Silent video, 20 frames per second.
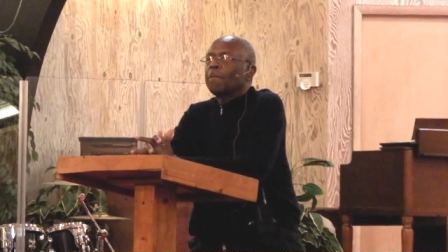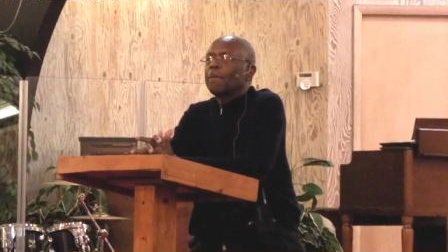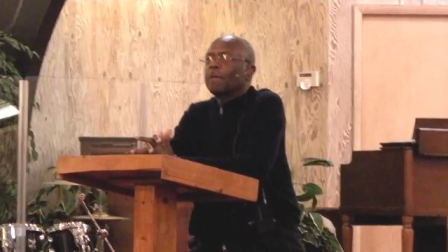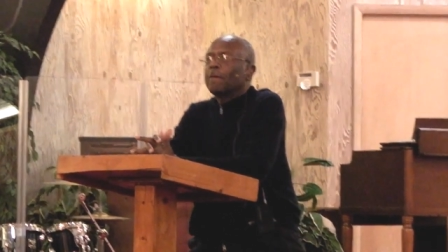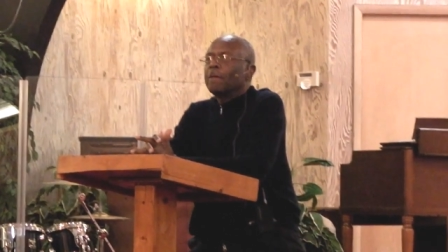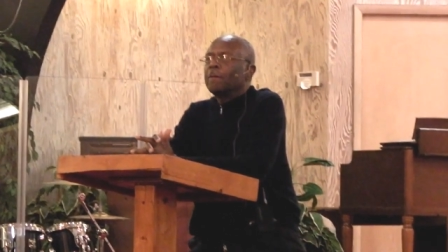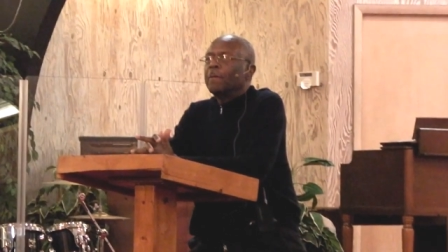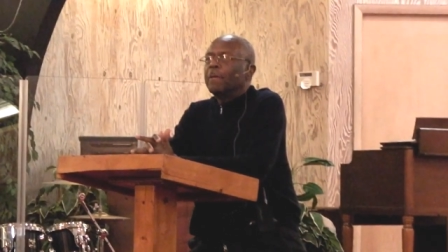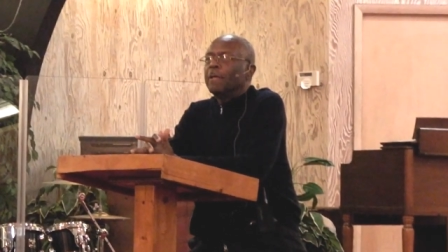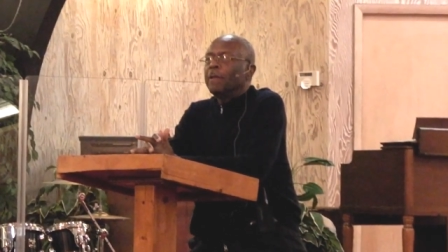
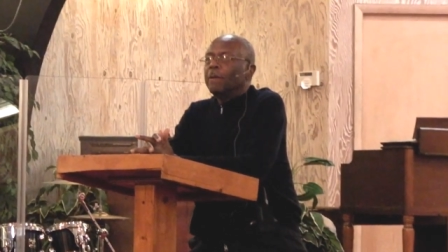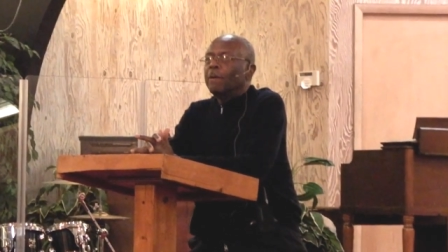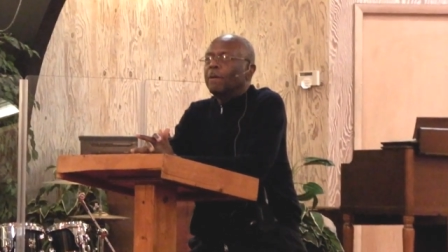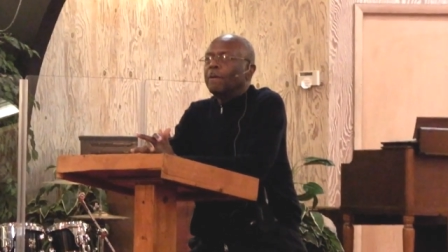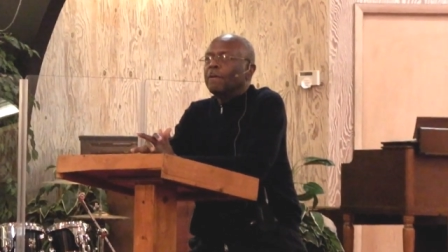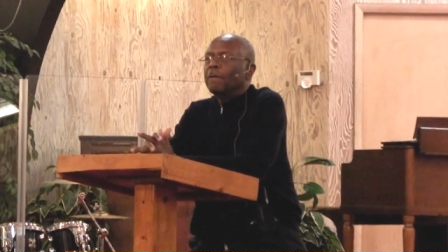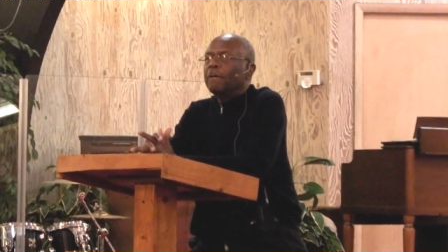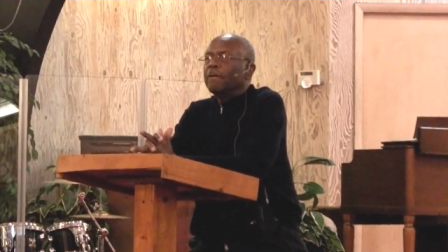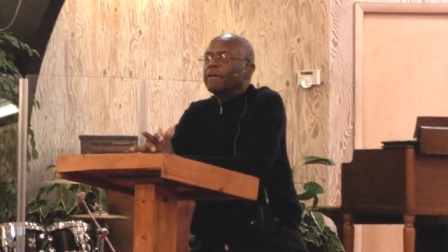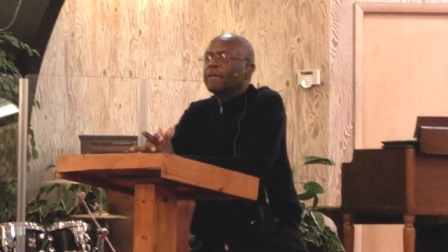Amen.
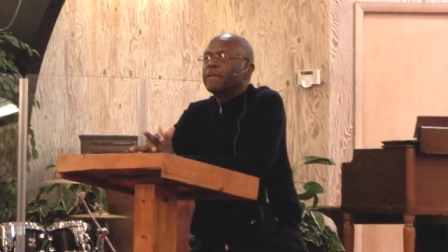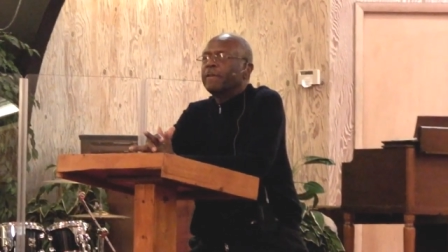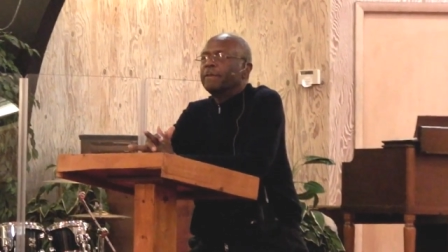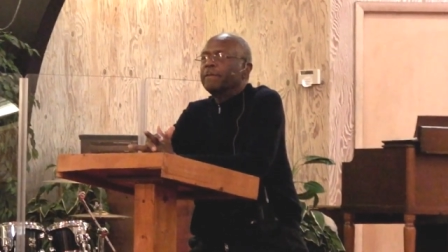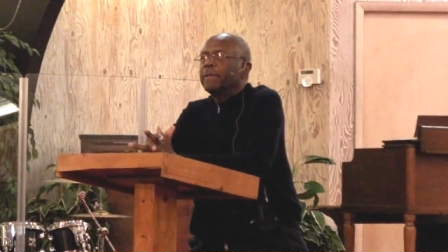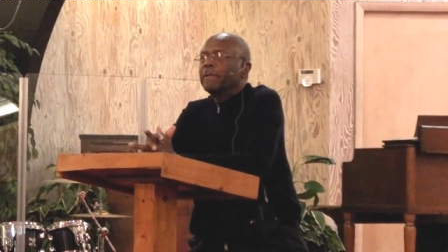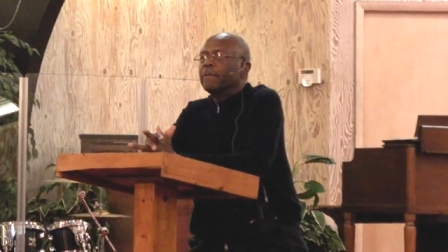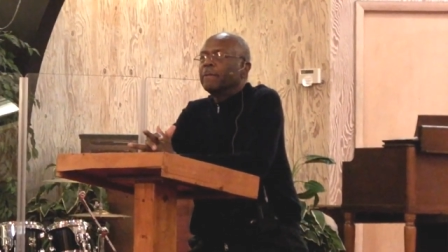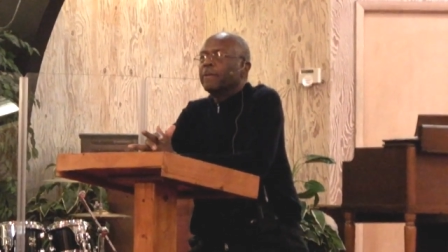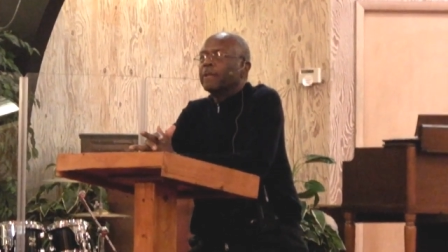All of us
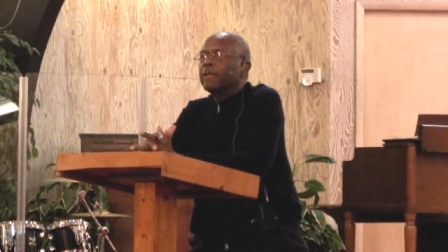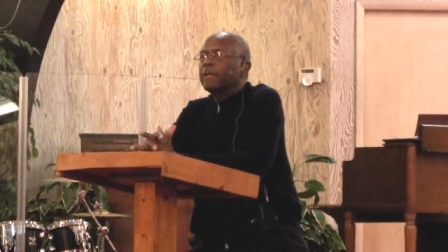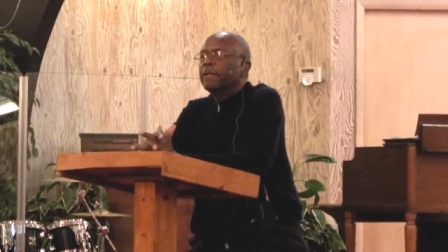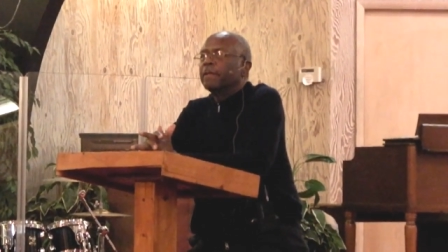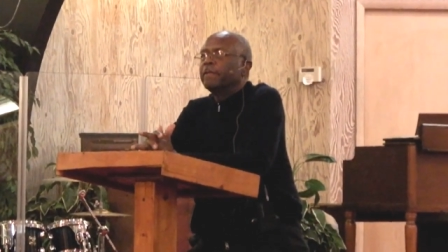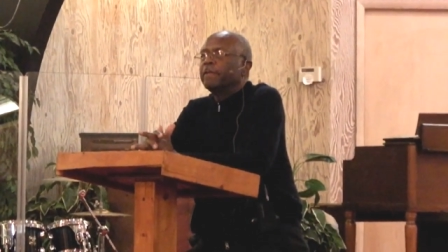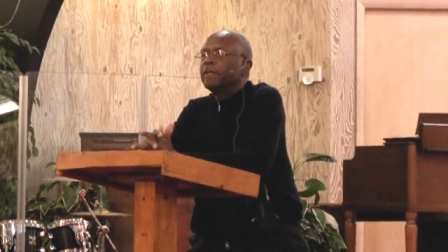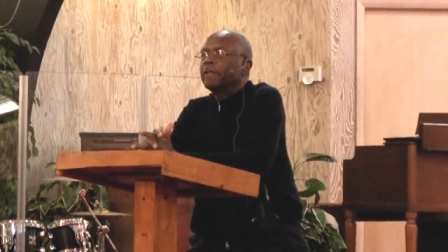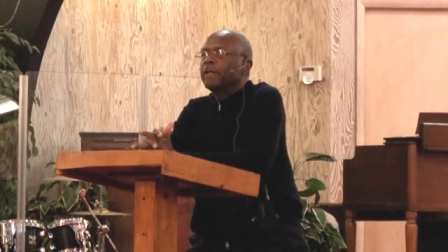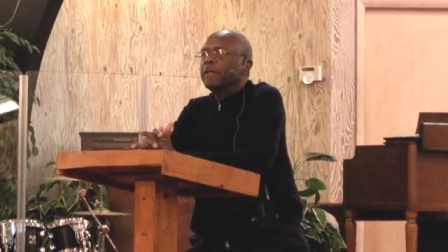have been what?
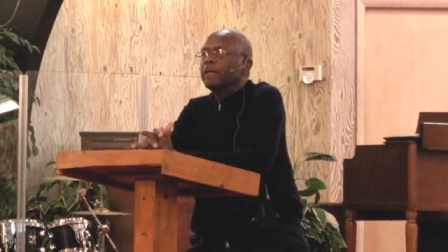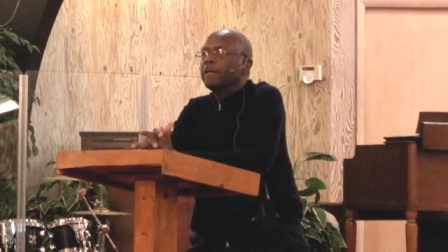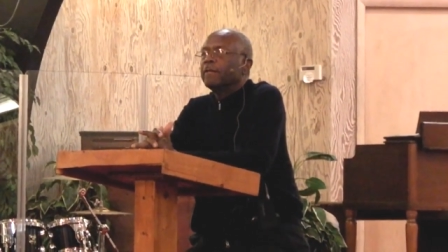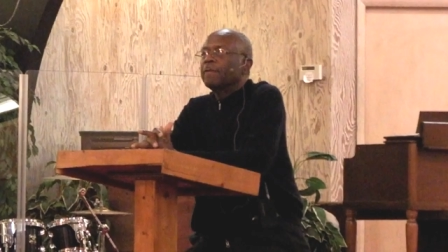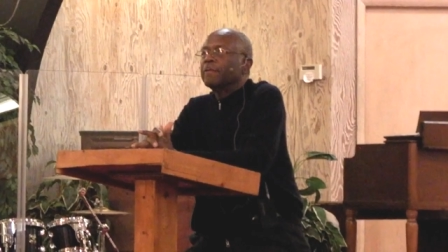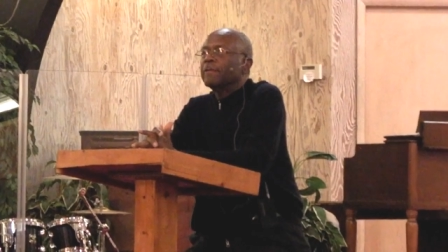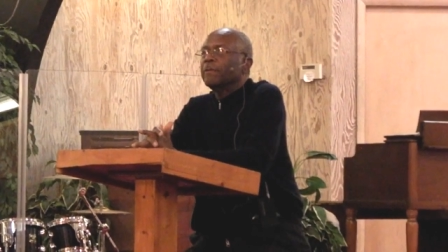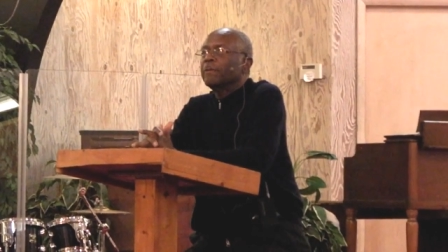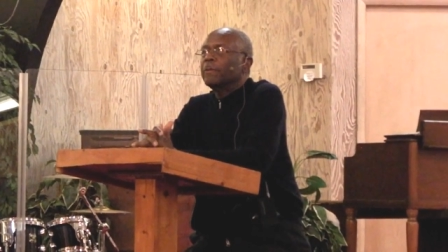Given gifts.